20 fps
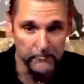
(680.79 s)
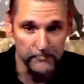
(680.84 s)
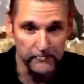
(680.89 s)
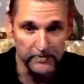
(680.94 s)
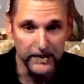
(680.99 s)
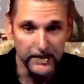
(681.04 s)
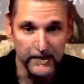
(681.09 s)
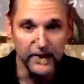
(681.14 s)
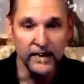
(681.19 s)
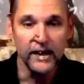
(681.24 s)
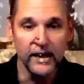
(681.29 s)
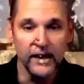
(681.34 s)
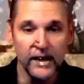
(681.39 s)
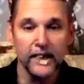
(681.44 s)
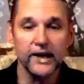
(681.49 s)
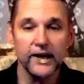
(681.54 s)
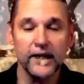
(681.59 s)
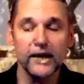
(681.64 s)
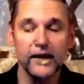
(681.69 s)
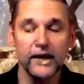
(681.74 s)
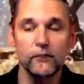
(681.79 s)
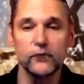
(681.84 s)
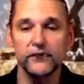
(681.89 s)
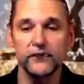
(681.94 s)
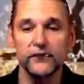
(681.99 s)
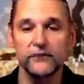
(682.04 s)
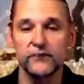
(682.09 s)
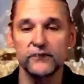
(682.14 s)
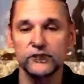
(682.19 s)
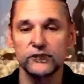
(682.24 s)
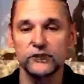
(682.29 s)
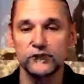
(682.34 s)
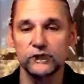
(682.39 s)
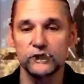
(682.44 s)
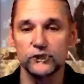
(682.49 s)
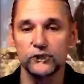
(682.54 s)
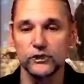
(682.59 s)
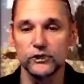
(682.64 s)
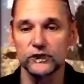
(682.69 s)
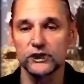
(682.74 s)
and I will give Jerusalem
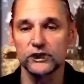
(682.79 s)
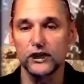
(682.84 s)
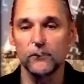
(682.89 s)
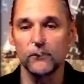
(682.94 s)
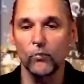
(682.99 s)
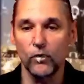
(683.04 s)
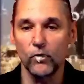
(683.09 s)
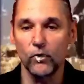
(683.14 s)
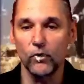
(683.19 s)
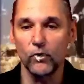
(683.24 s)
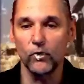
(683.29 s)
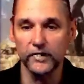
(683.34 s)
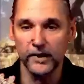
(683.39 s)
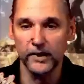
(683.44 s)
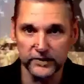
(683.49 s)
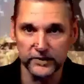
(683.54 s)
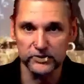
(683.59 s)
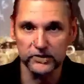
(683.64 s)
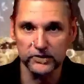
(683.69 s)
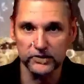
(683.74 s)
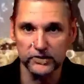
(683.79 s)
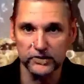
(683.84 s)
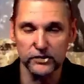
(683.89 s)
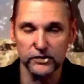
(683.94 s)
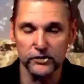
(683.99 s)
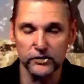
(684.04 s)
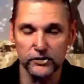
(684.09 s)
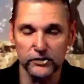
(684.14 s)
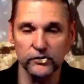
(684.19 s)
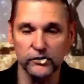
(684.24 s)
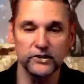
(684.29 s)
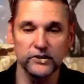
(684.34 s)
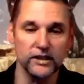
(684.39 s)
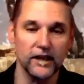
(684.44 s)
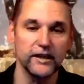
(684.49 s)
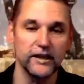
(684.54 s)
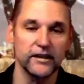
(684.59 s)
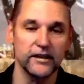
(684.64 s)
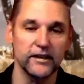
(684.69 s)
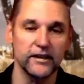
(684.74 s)
one that brings good tidings.
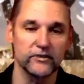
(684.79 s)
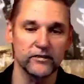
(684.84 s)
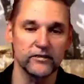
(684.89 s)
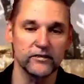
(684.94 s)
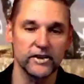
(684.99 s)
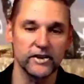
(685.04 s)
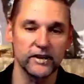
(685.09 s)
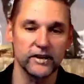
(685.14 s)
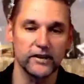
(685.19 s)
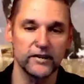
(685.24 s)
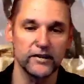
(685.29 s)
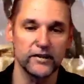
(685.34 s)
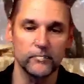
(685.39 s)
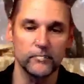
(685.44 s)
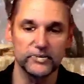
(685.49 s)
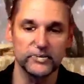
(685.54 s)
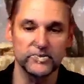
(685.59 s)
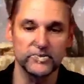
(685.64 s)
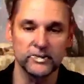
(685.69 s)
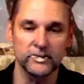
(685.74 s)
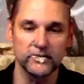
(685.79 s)
Okay, and, and brings the